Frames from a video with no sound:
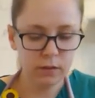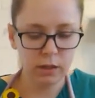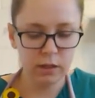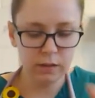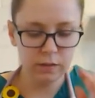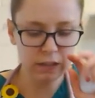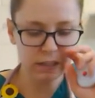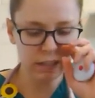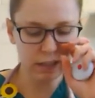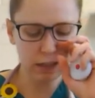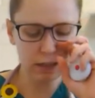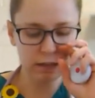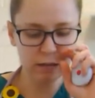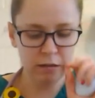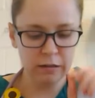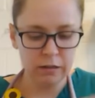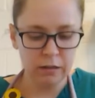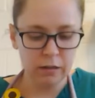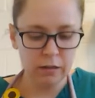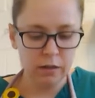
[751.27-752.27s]
And
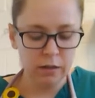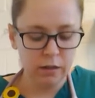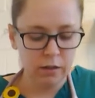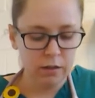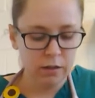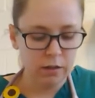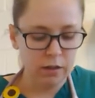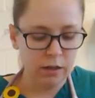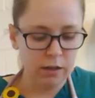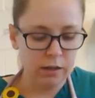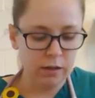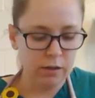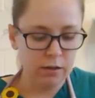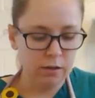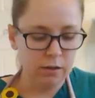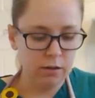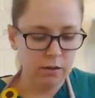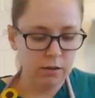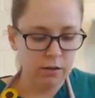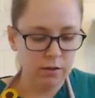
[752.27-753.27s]
then
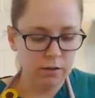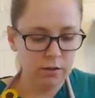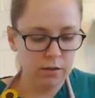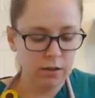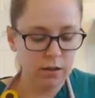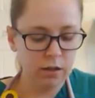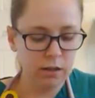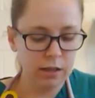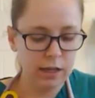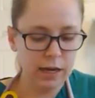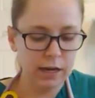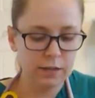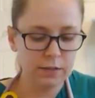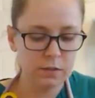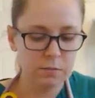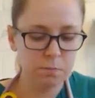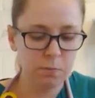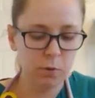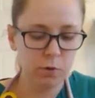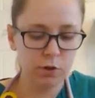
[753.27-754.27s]

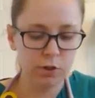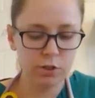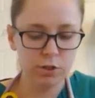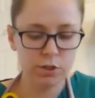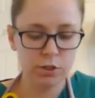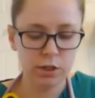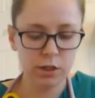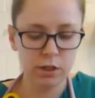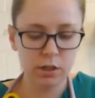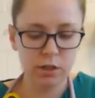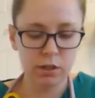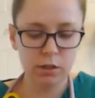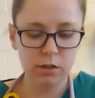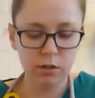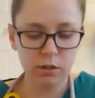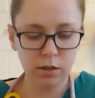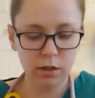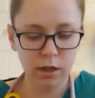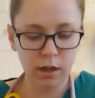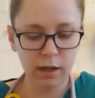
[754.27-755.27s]
last
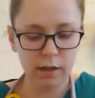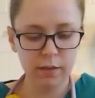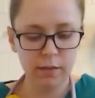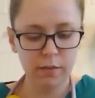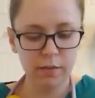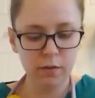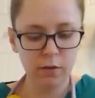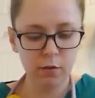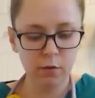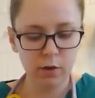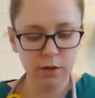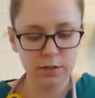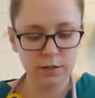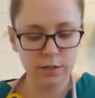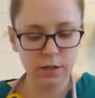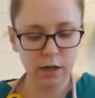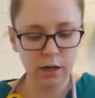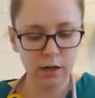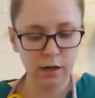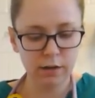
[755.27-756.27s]
portion, I know I
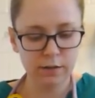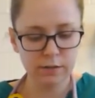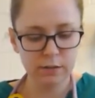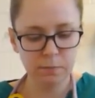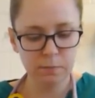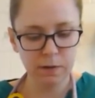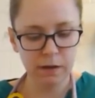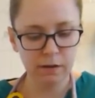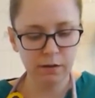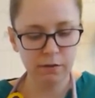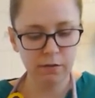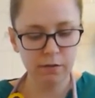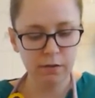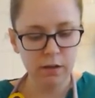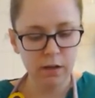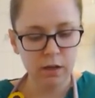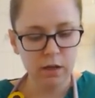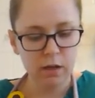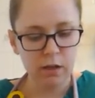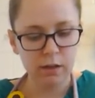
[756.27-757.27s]
talked about
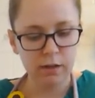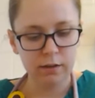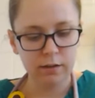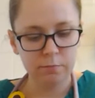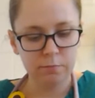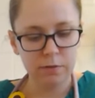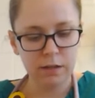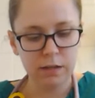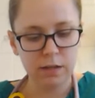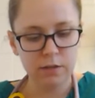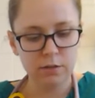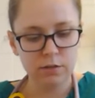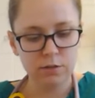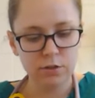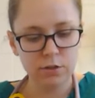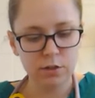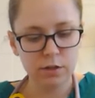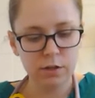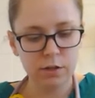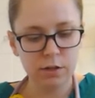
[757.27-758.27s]
like making
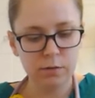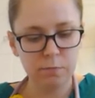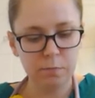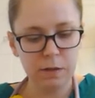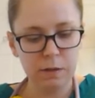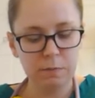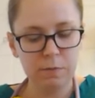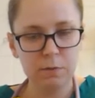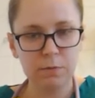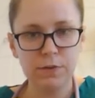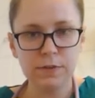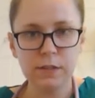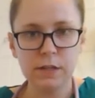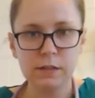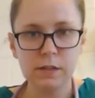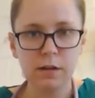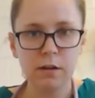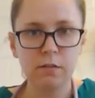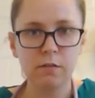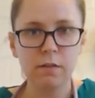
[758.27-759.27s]
sure baby was
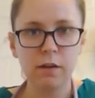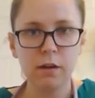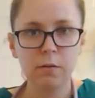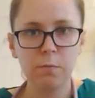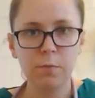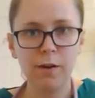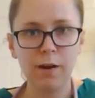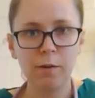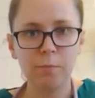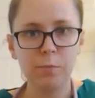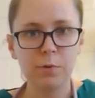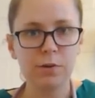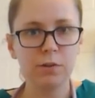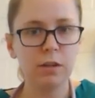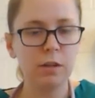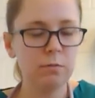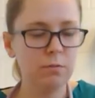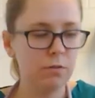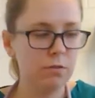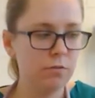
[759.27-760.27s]
identified
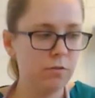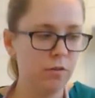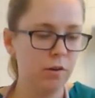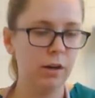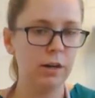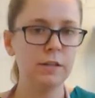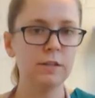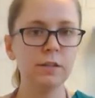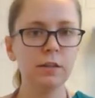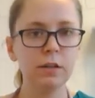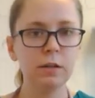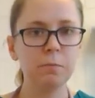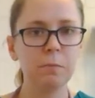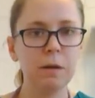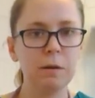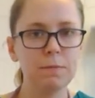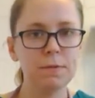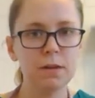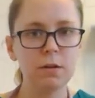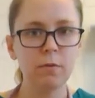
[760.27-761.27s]
properly before I took
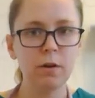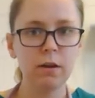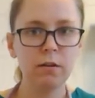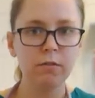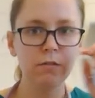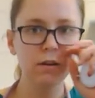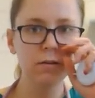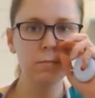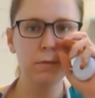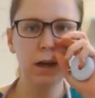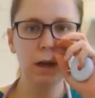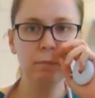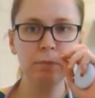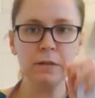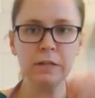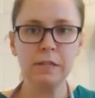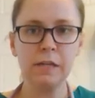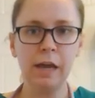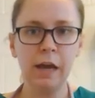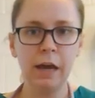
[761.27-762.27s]
baby away from mom
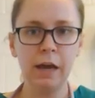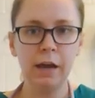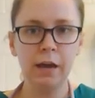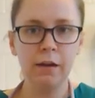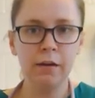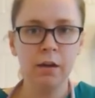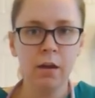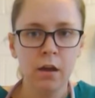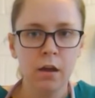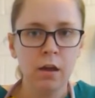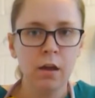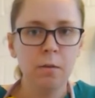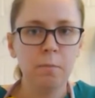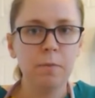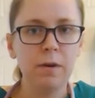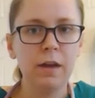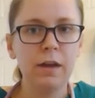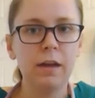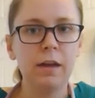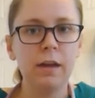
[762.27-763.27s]
and dad.
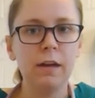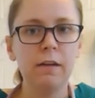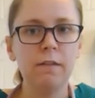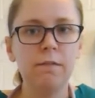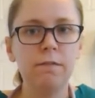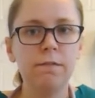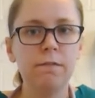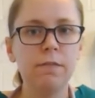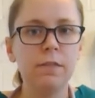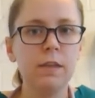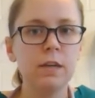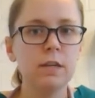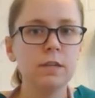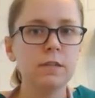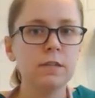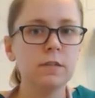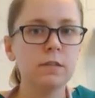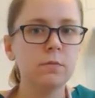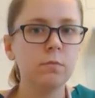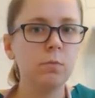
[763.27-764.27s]
But if
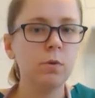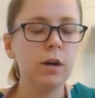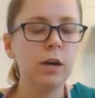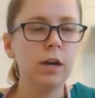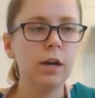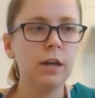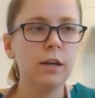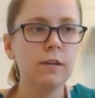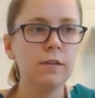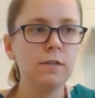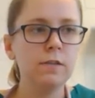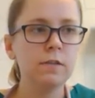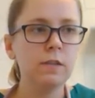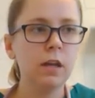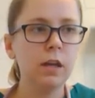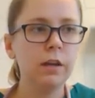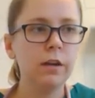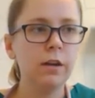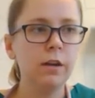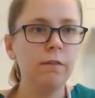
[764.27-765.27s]
this was
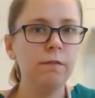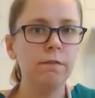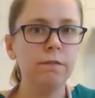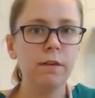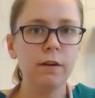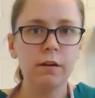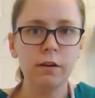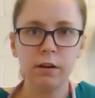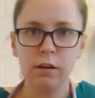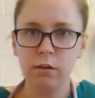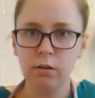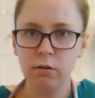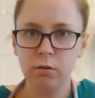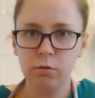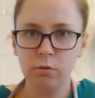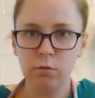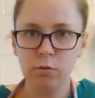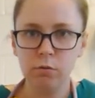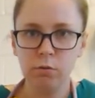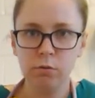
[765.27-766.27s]
like a very
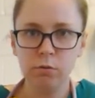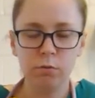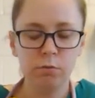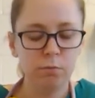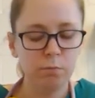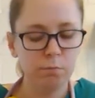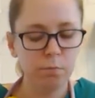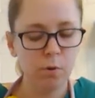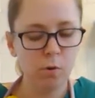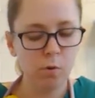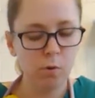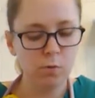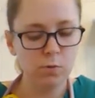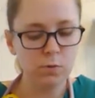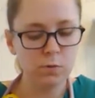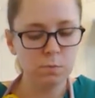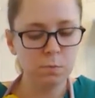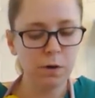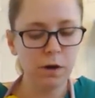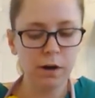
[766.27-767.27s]
new
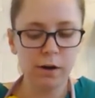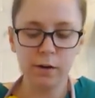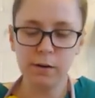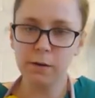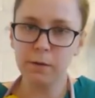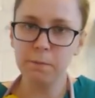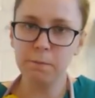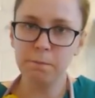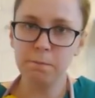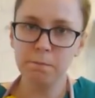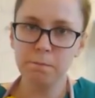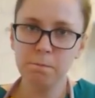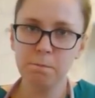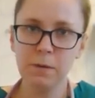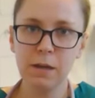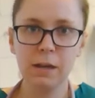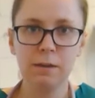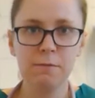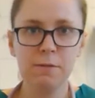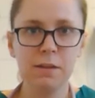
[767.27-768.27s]
postpartum
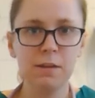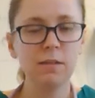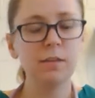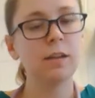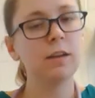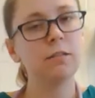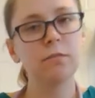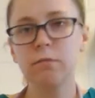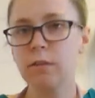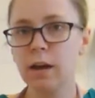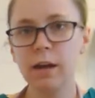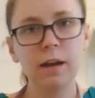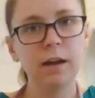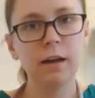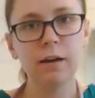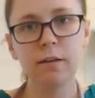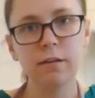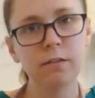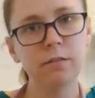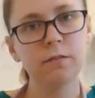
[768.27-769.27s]
baby, like right
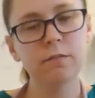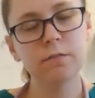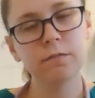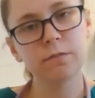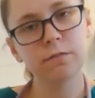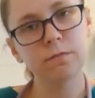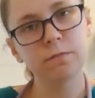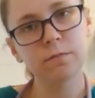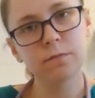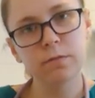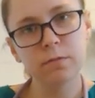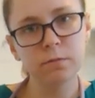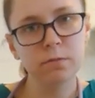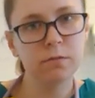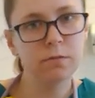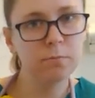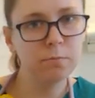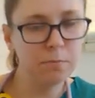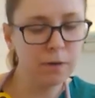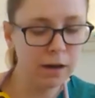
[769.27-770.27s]
out of
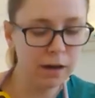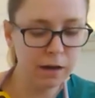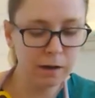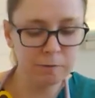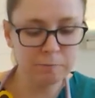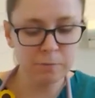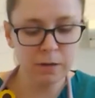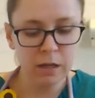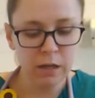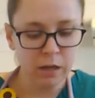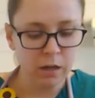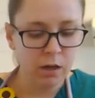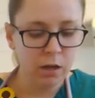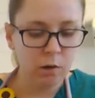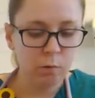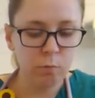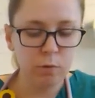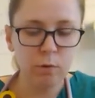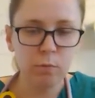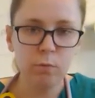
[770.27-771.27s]
mom,
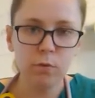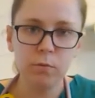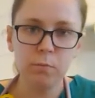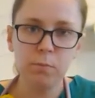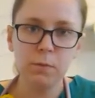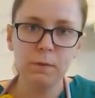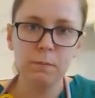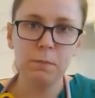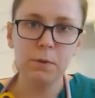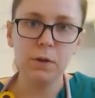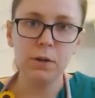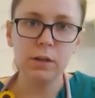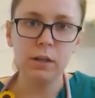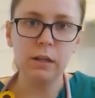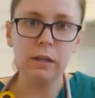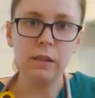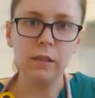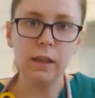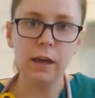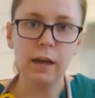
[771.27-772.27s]
we would be
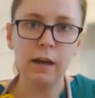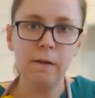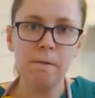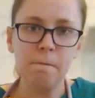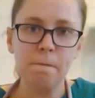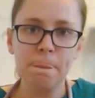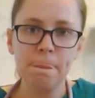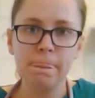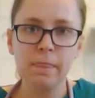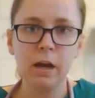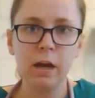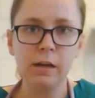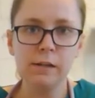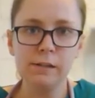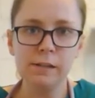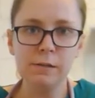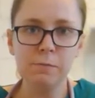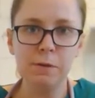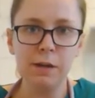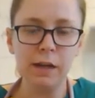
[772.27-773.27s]
putting that
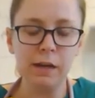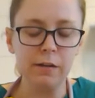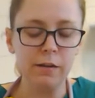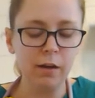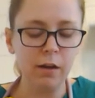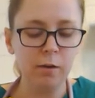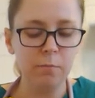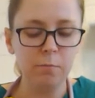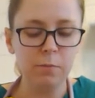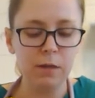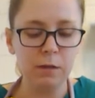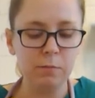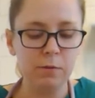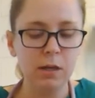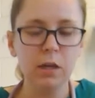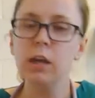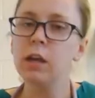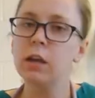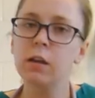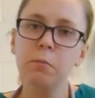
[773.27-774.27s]
ID band on
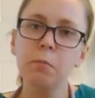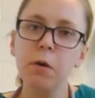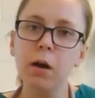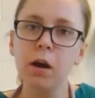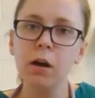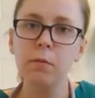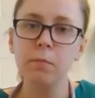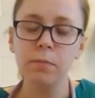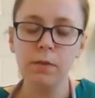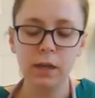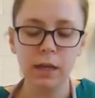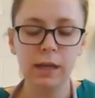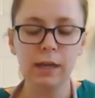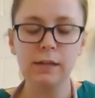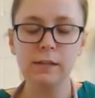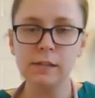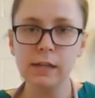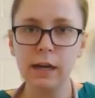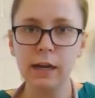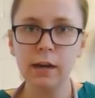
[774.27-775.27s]
baby and mom
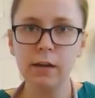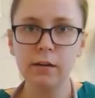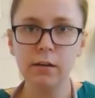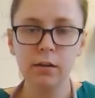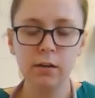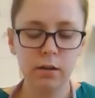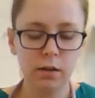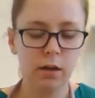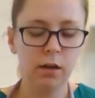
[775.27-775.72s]
and dad.